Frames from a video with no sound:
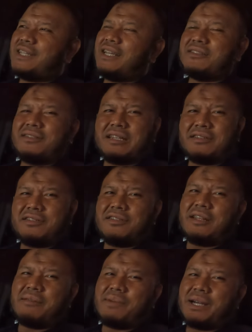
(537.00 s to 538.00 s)
is
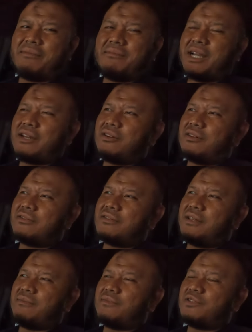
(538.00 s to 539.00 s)
necessary but might not
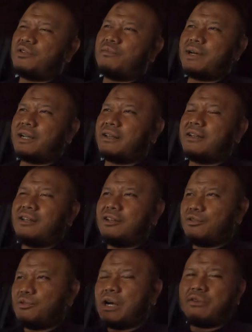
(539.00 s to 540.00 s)
seem so by
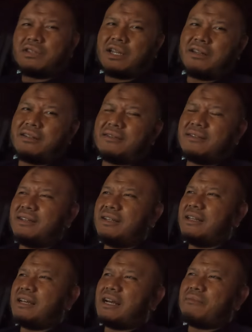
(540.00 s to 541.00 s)
to outsiders,
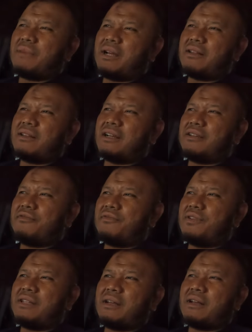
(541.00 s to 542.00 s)
I
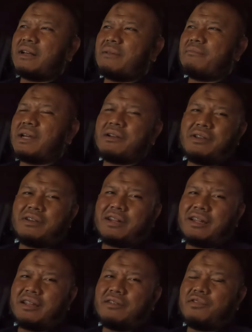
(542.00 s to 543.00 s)
feel that I might
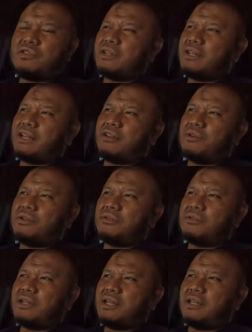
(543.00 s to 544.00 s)
regret it in the future, and I
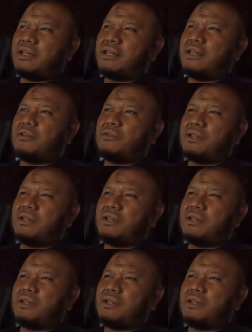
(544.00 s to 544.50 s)
don't